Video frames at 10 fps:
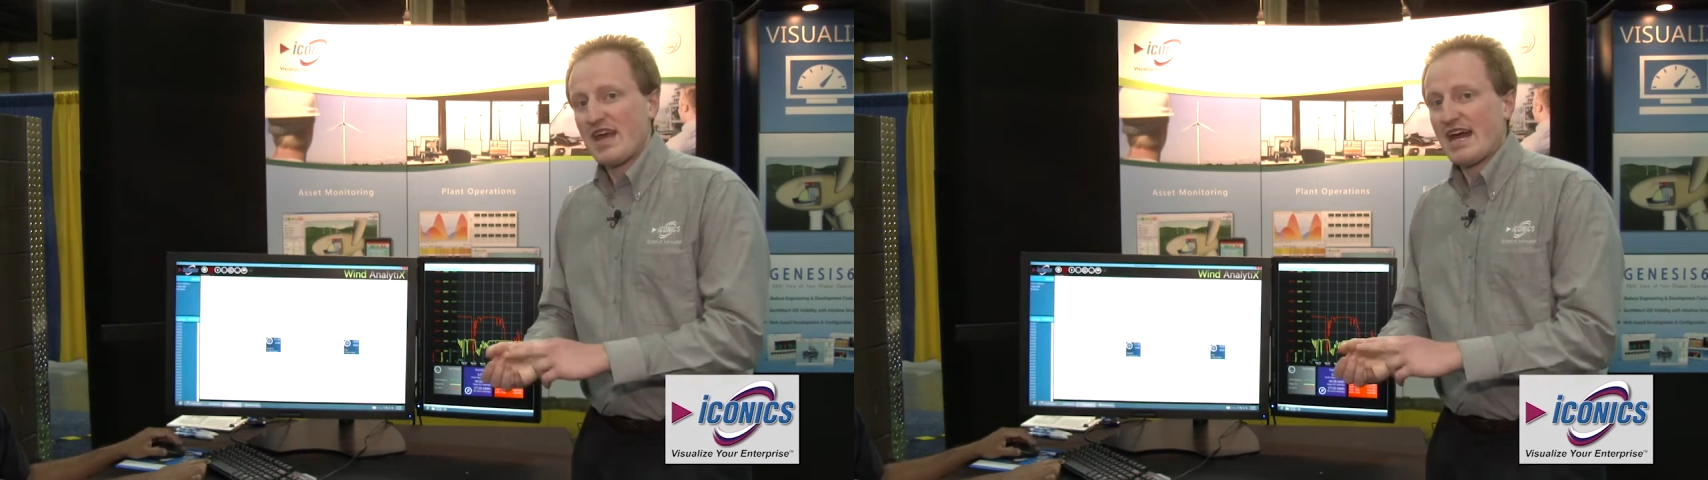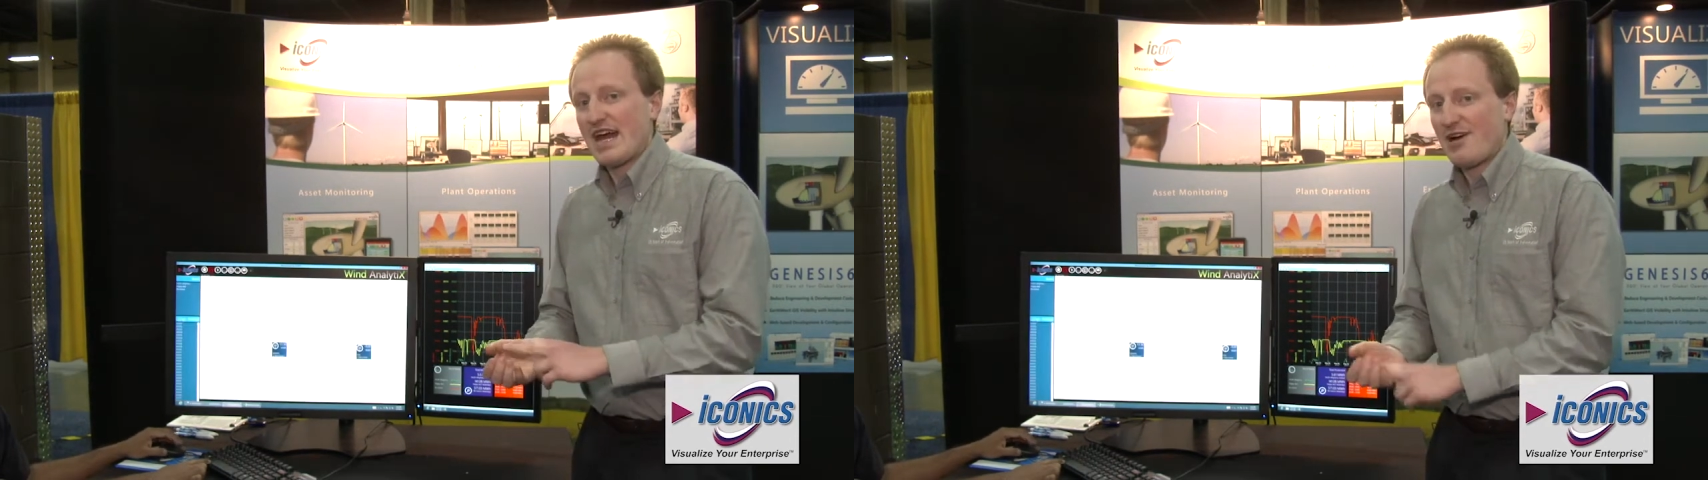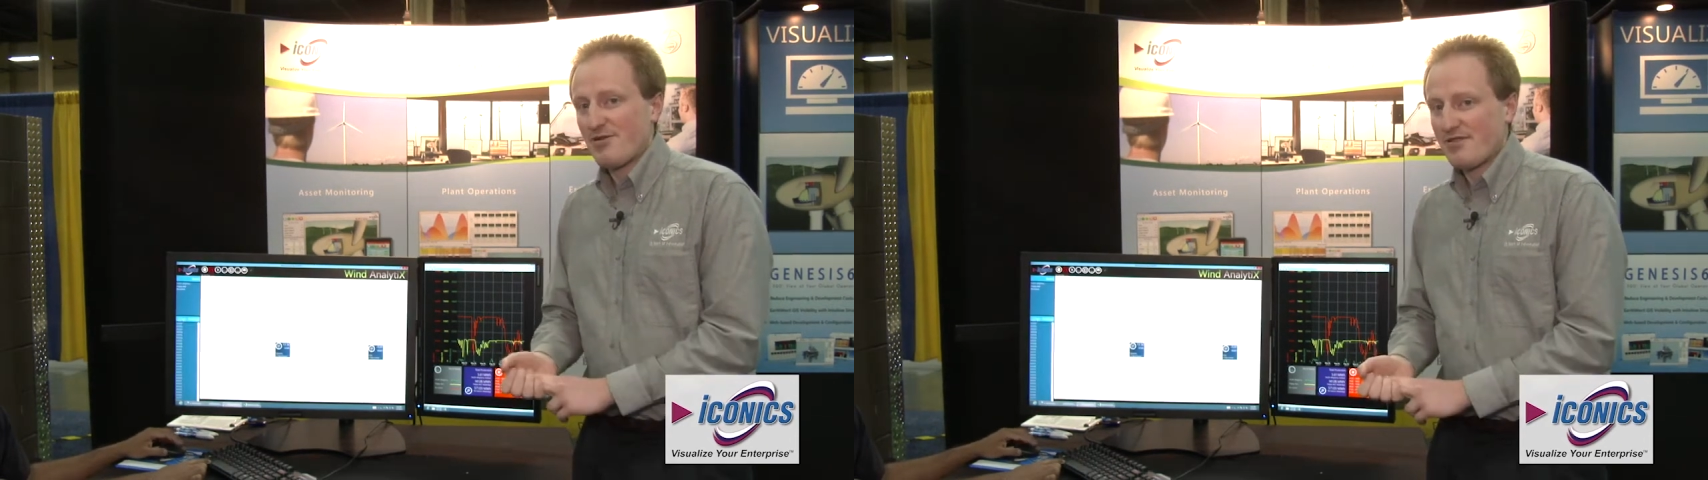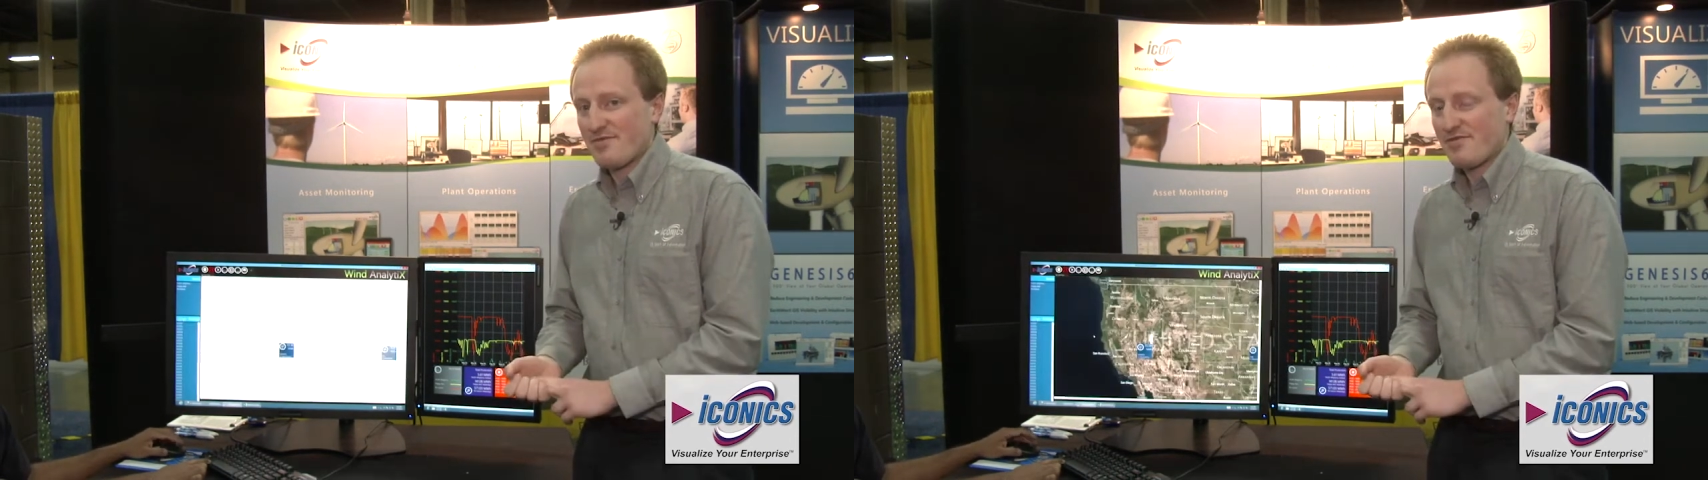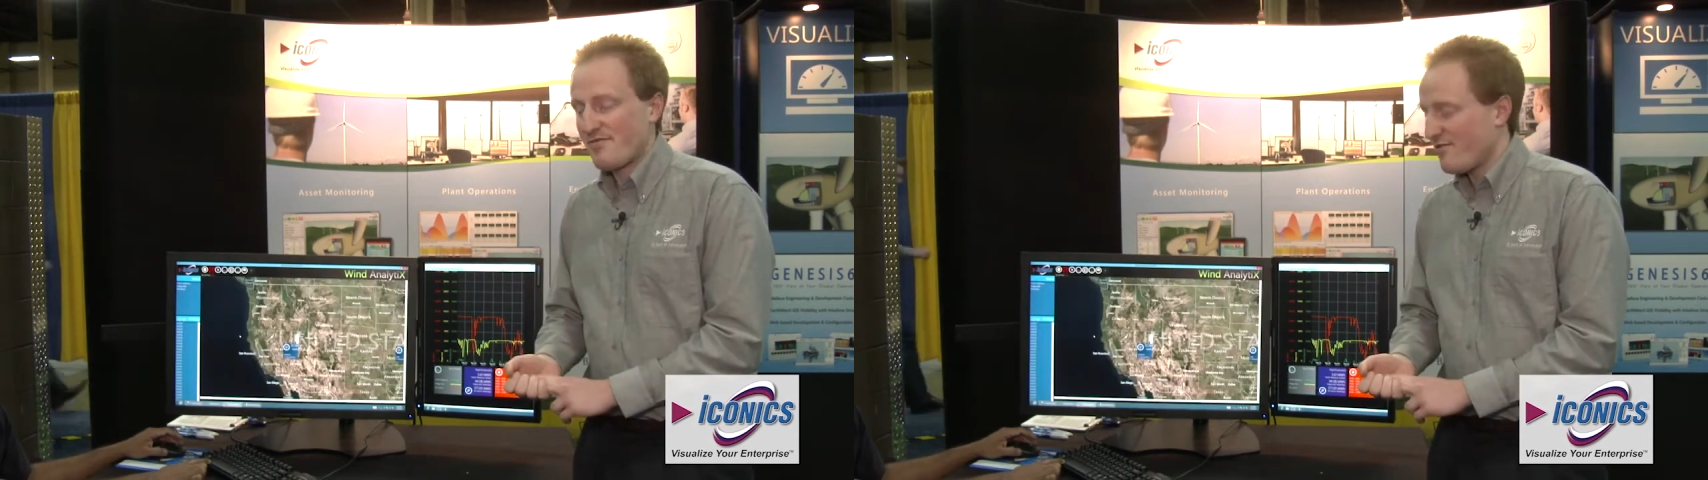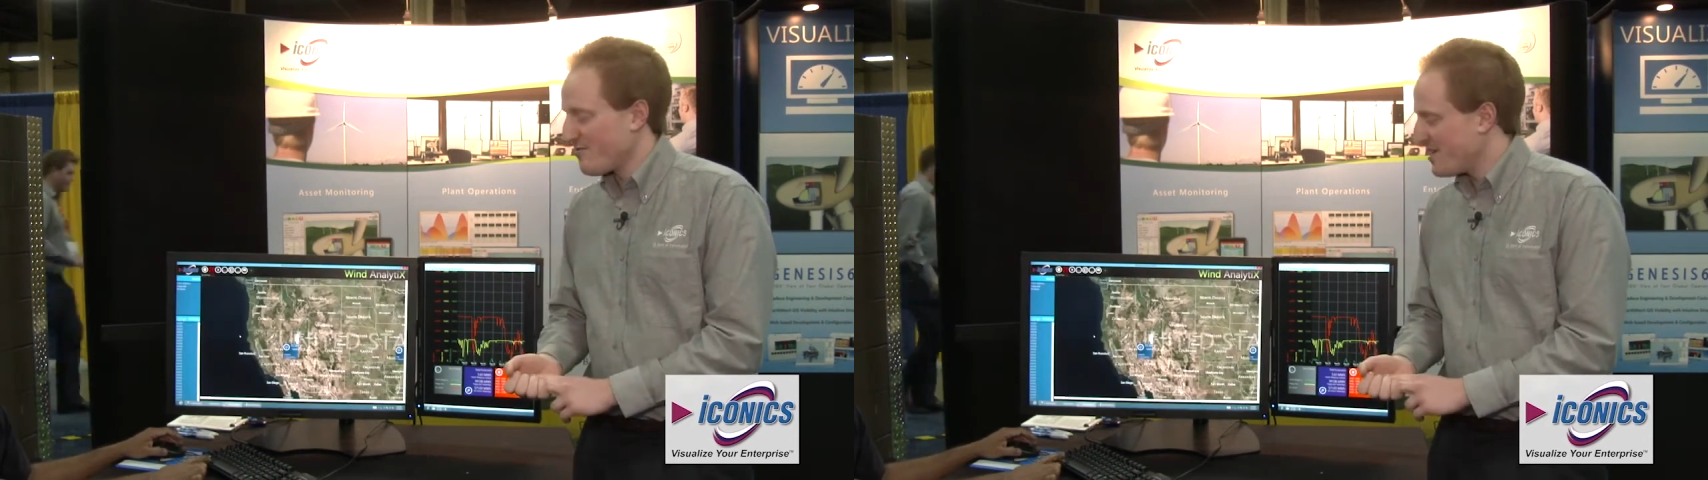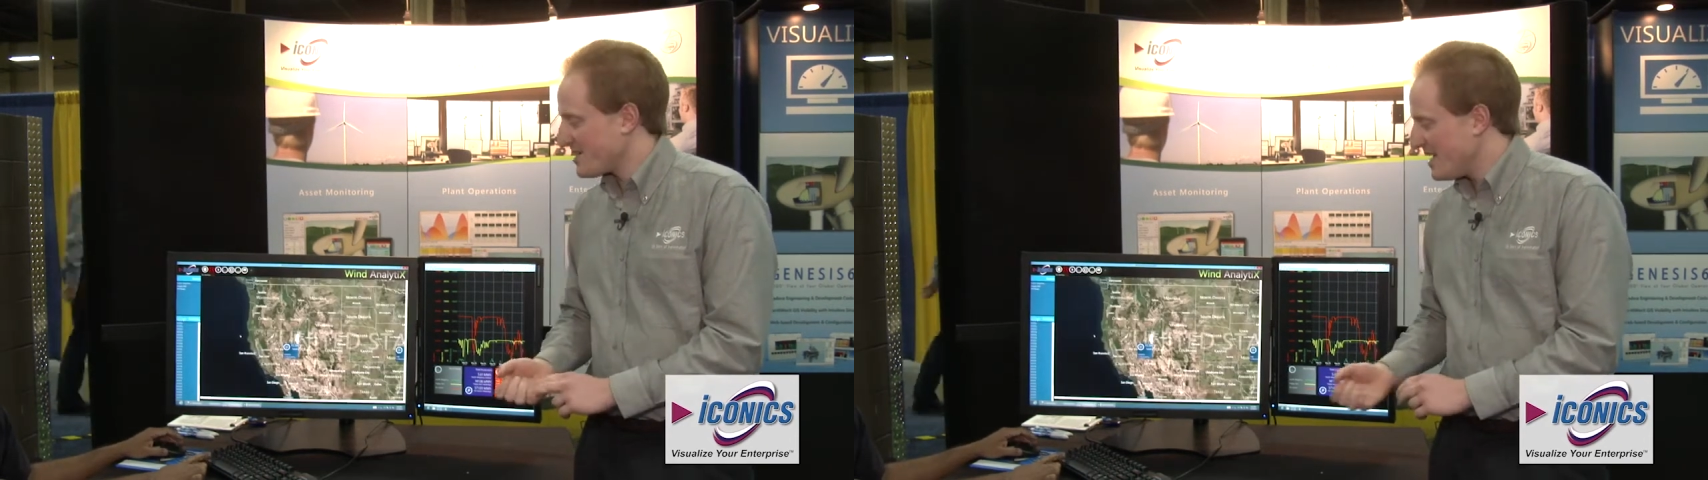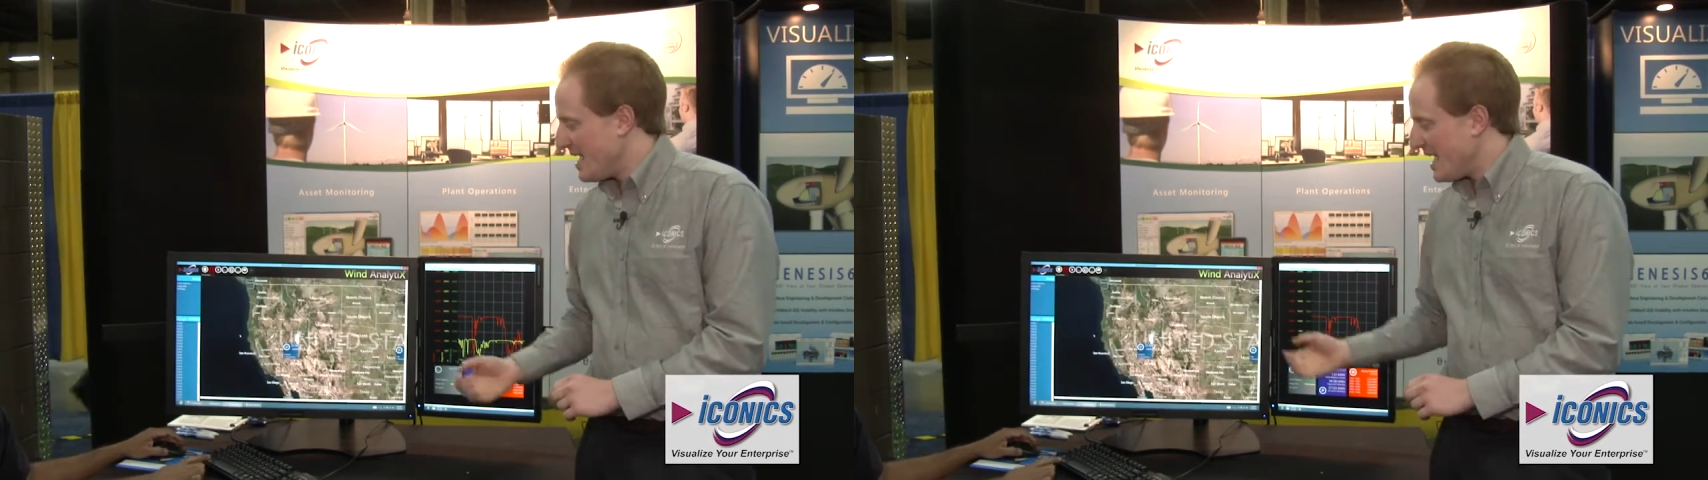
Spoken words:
How are they performing?